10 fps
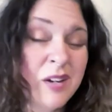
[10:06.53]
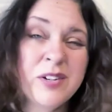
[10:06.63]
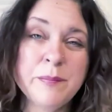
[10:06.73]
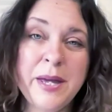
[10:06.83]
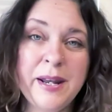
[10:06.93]

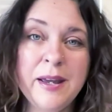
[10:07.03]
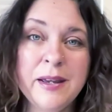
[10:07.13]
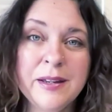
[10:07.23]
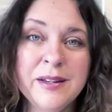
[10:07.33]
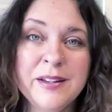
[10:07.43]
Not very
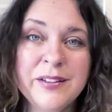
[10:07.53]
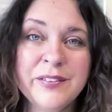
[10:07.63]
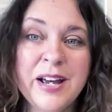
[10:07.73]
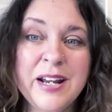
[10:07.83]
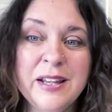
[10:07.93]
many,
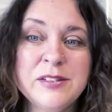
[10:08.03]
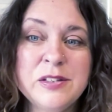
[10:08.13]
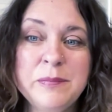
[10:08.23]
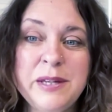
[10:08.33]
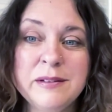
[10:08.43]
right?
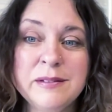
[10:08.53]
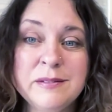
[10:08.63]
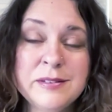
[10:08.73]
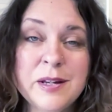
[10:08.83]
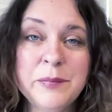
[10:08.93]
Unless you meet
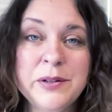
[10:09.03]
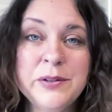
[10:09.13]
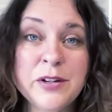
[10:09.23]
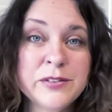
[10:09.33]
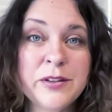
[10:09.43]
someone
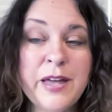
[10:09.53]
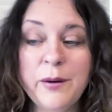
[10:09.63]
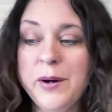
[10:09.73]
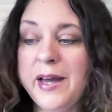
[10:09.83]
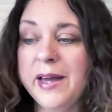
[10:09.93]
who's also
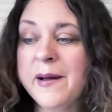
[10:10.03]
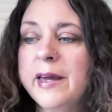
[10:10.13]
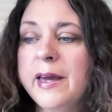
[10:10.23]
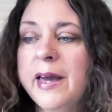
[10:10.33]
that way.